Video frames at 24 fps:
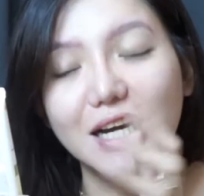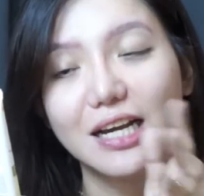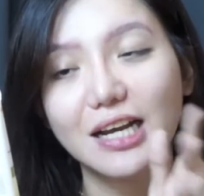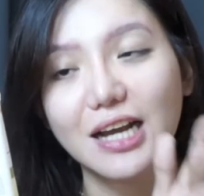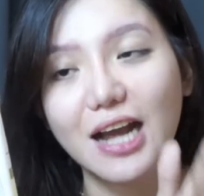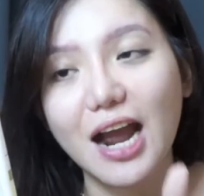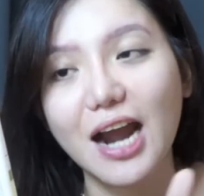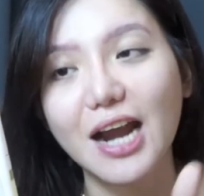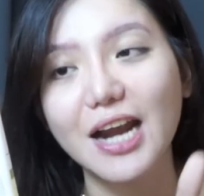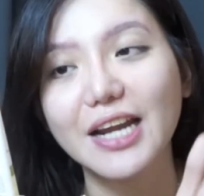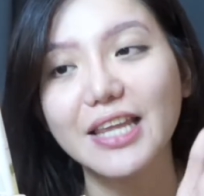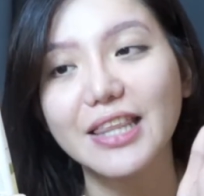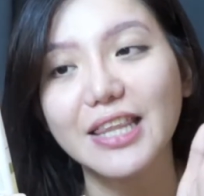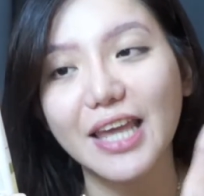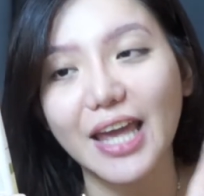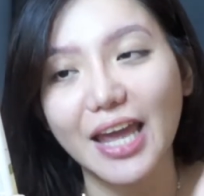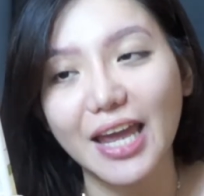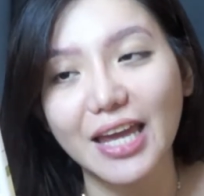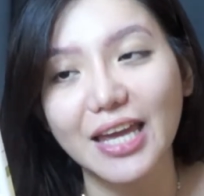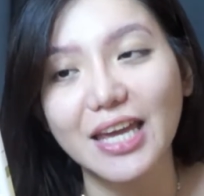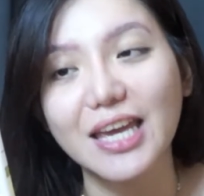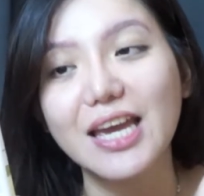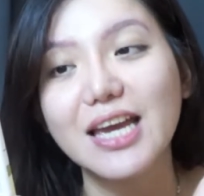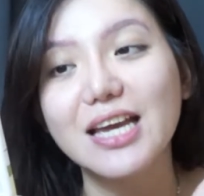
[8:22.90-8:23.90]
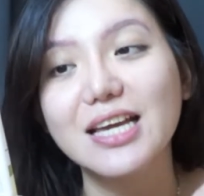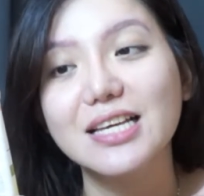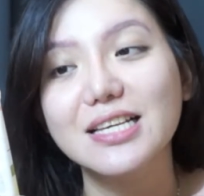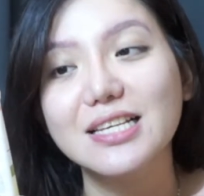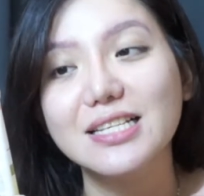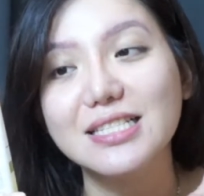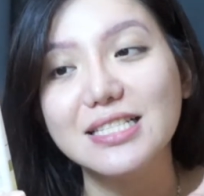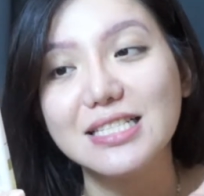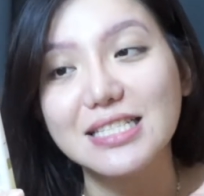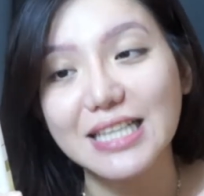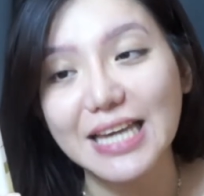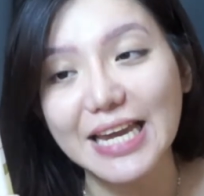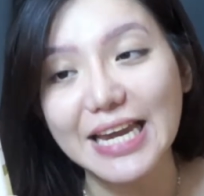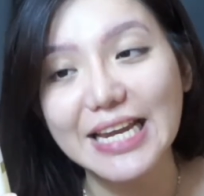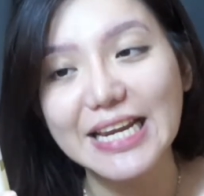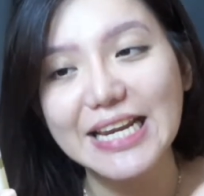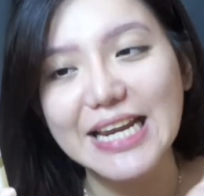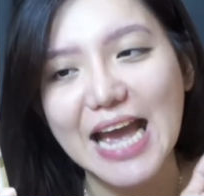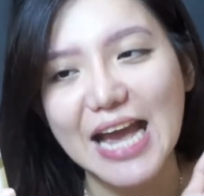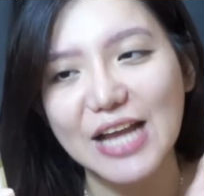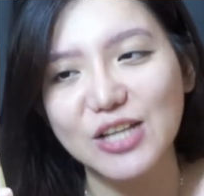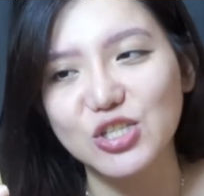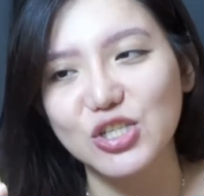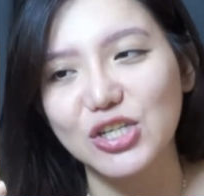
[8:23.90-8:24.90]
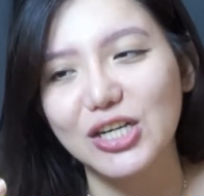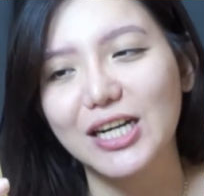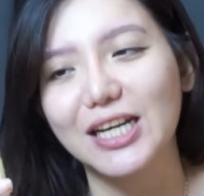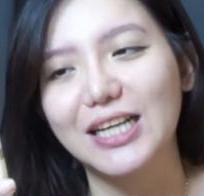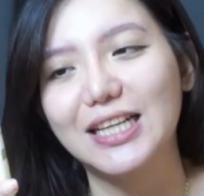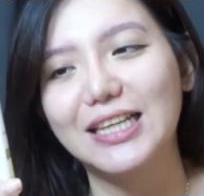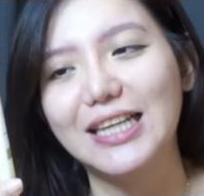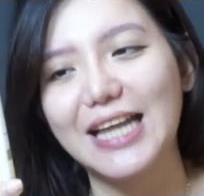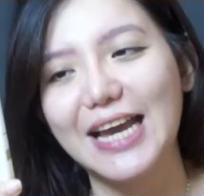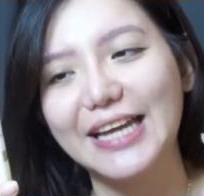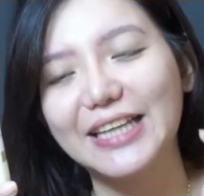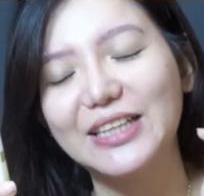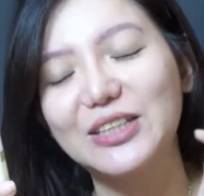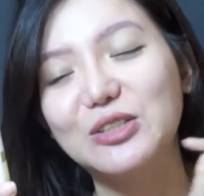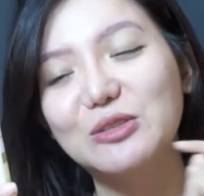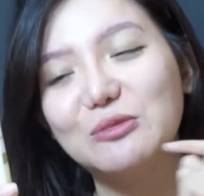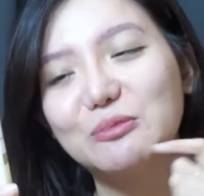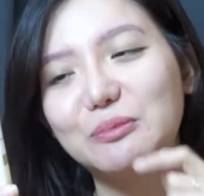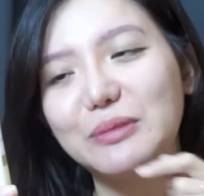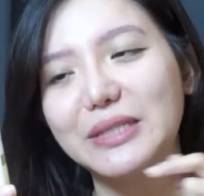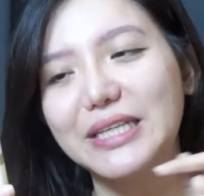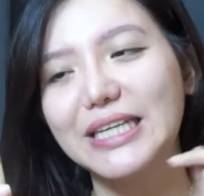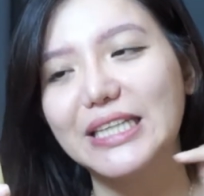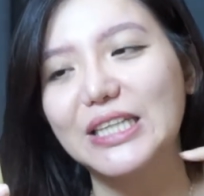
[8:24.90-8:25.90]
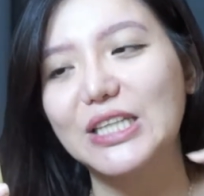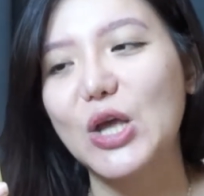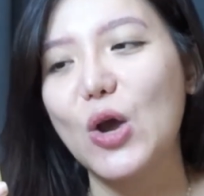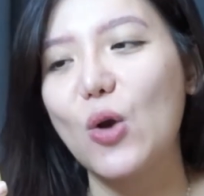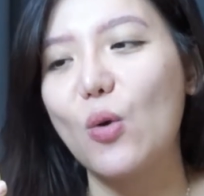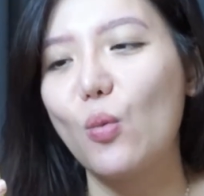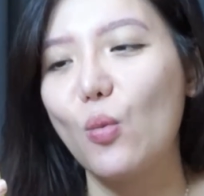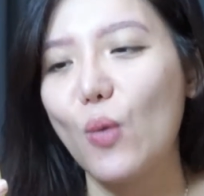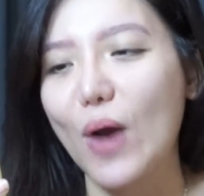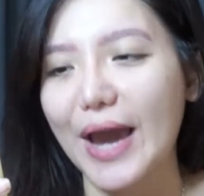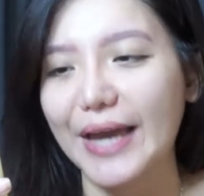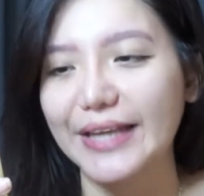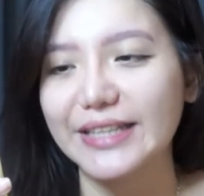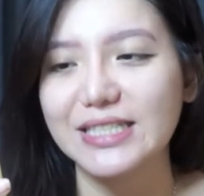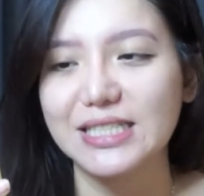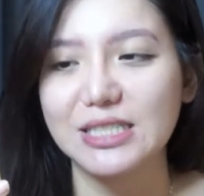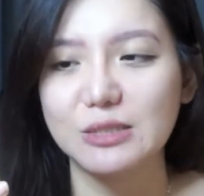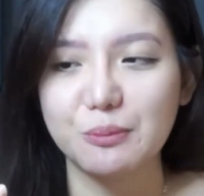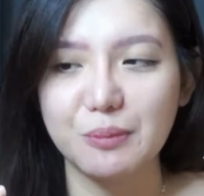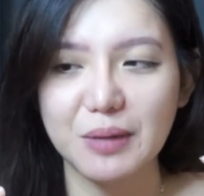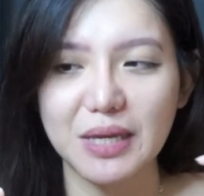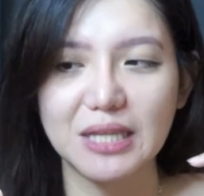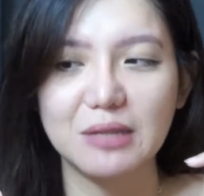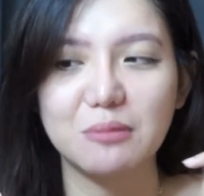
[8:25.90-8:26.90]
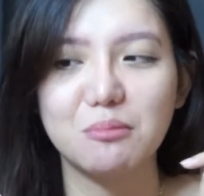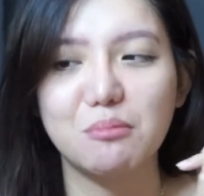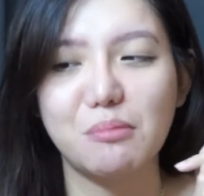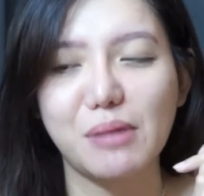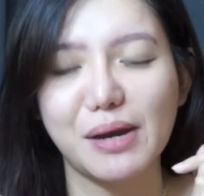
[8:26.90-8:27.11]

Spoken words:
Garnier Skin Natural Light Complete White Speed